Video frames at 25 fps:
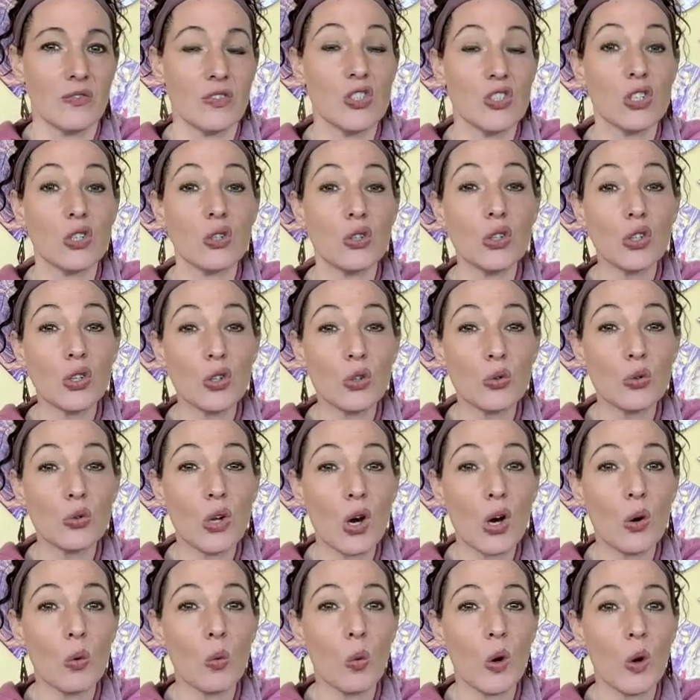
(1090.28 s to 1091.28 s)
Do you
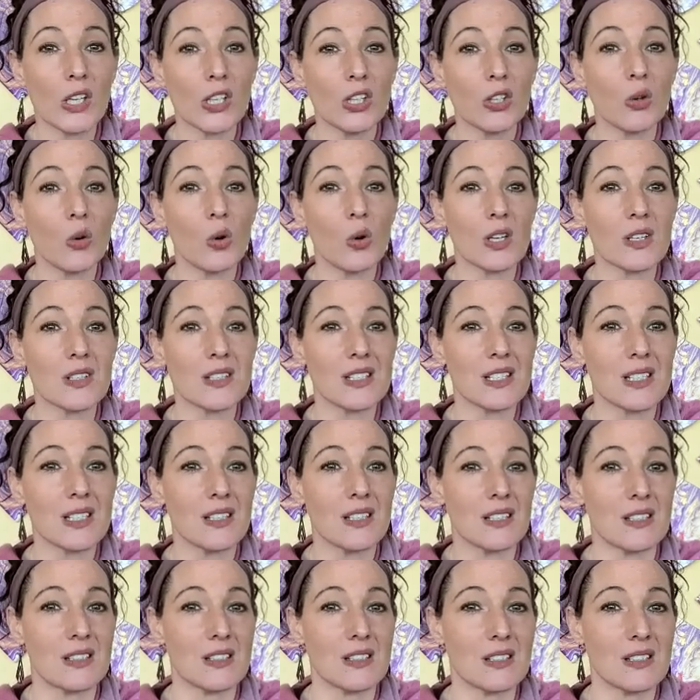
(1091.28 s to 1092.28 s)
know what yours
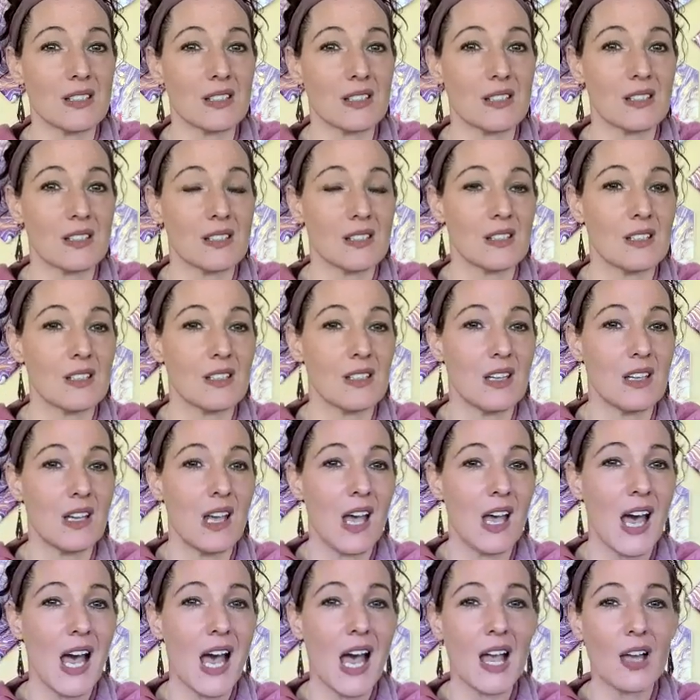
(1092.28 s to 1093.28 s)
is?
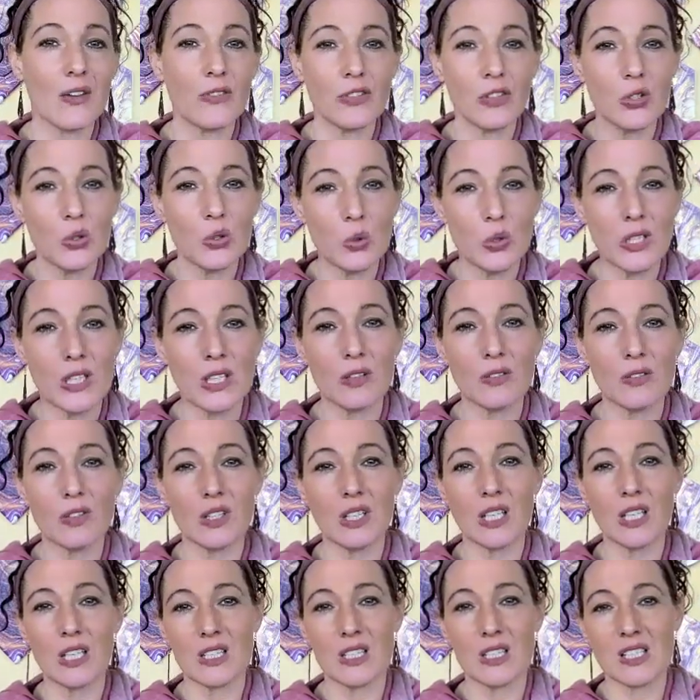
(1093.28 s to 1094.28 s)
Have you
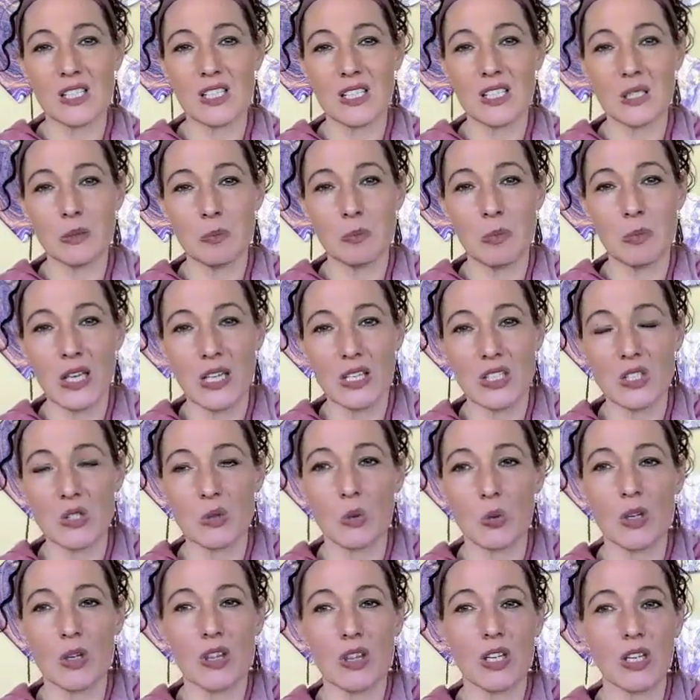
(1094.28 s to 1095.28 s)
given it space
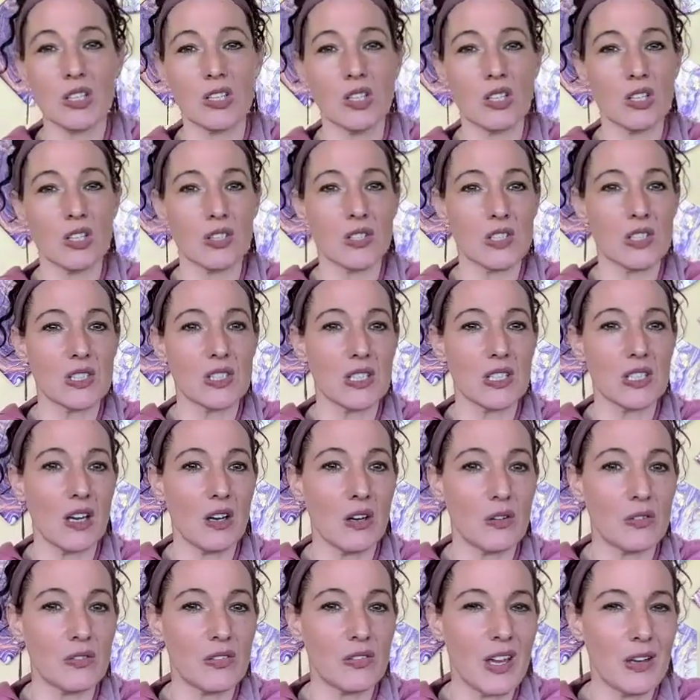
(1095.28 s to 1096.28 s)
within
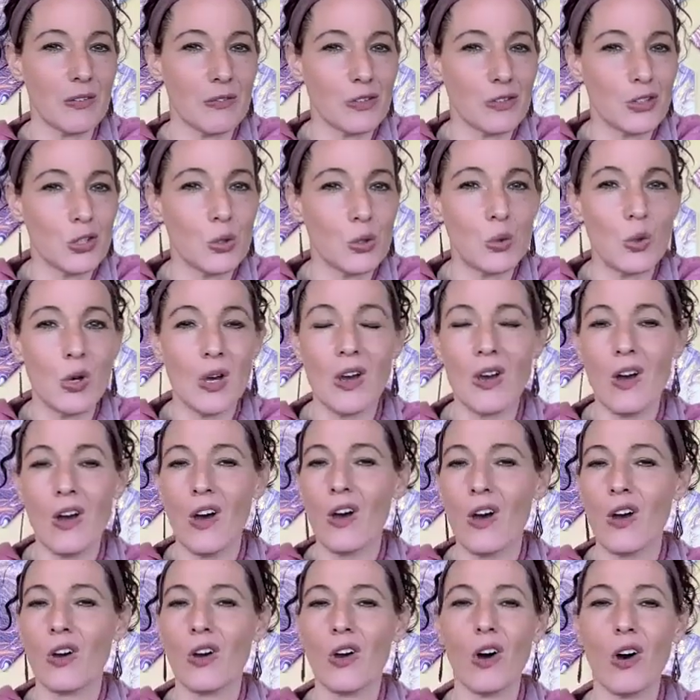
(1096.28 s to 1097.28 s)
yourself? Have you
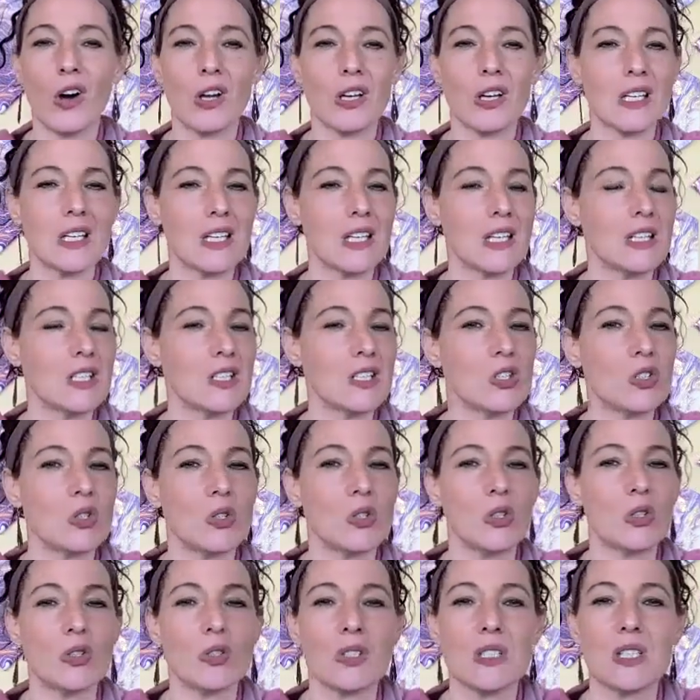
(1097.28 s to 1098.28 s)
gone into
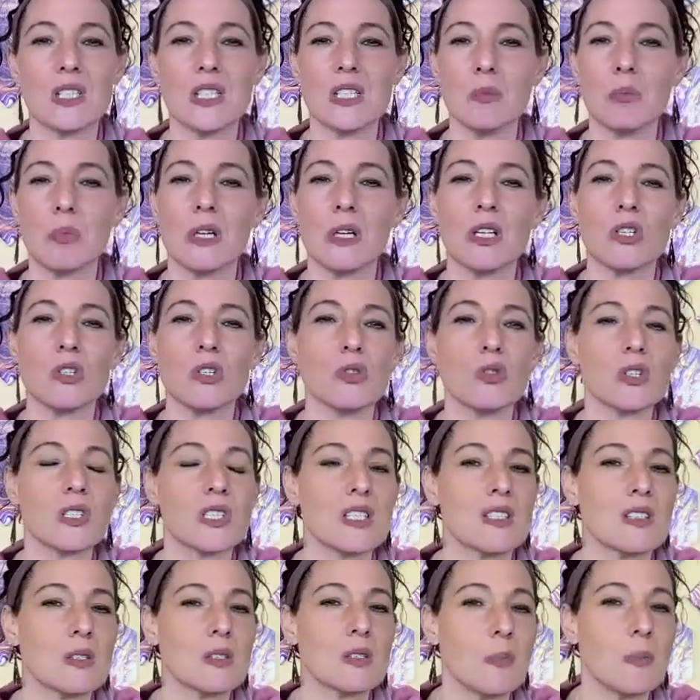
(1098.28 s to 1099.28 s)
your deep
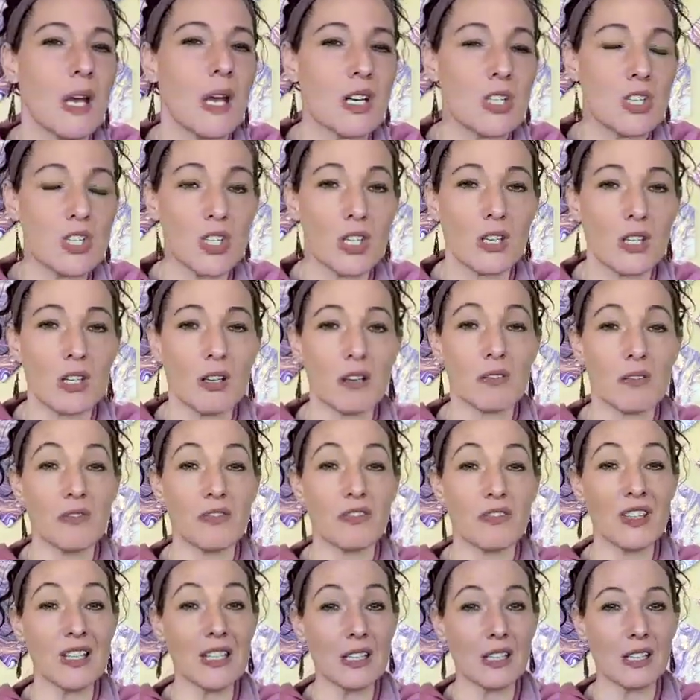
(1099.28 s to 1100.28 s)
introspection and
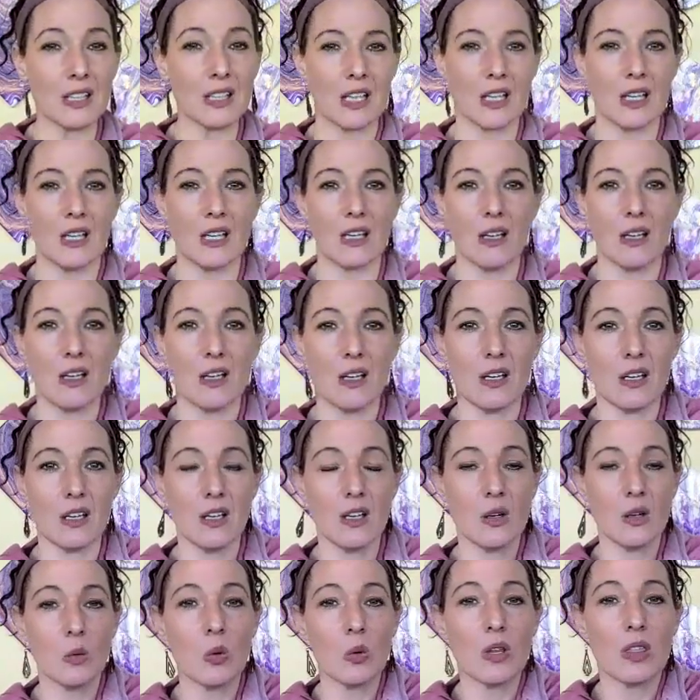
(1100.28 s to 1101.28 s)
feeling
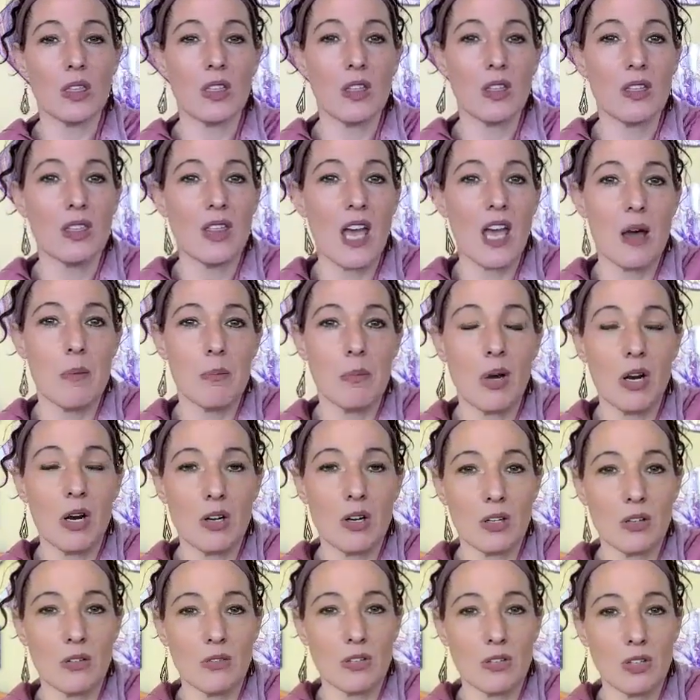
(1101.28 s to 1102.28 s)
within that
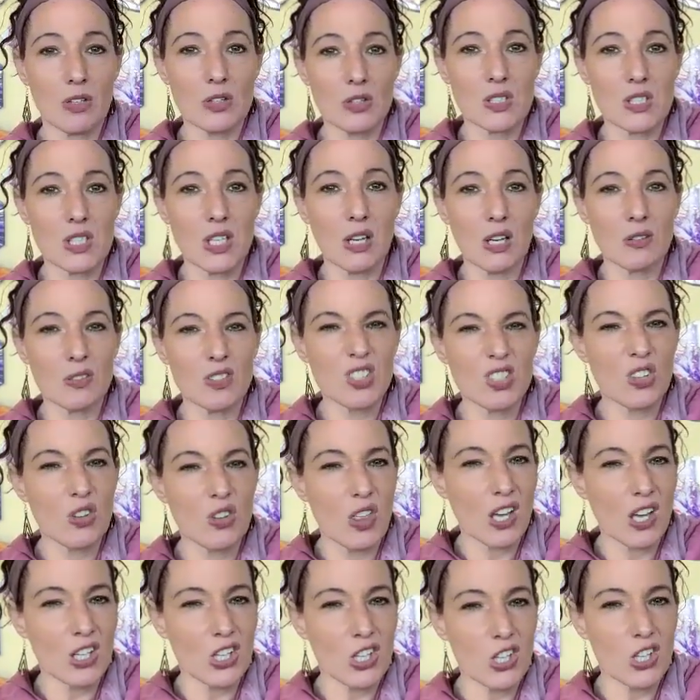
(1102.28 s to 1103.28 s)
part of yourself so
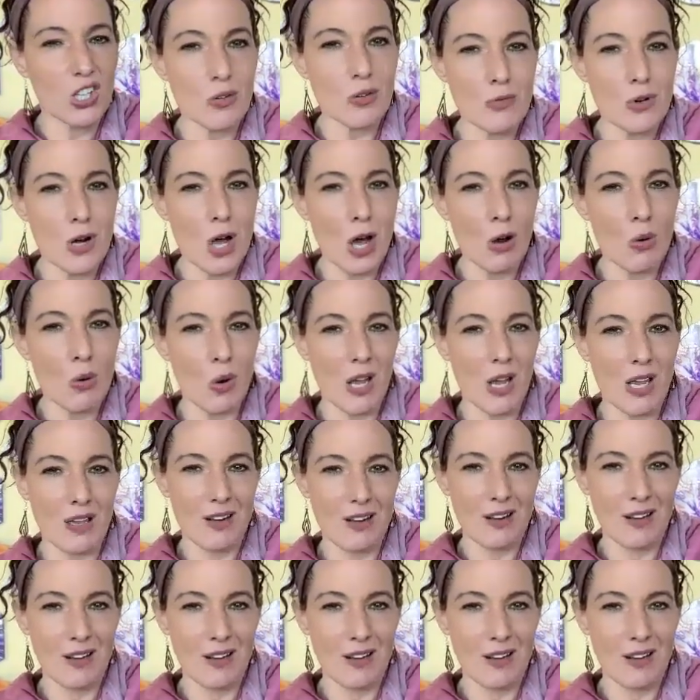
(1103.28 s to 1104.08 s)
that you know it?